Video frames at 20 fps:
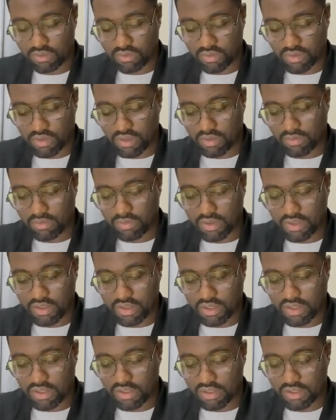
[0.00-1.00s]
like
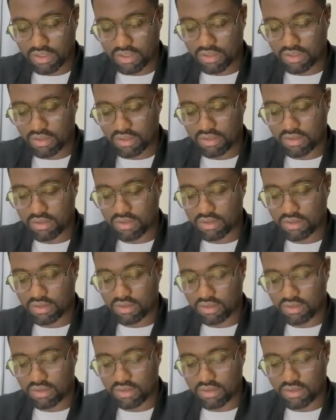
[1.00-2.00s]
heading
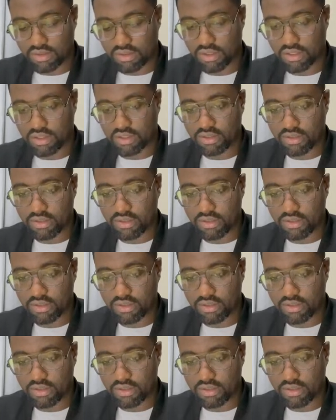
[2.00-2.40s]
3,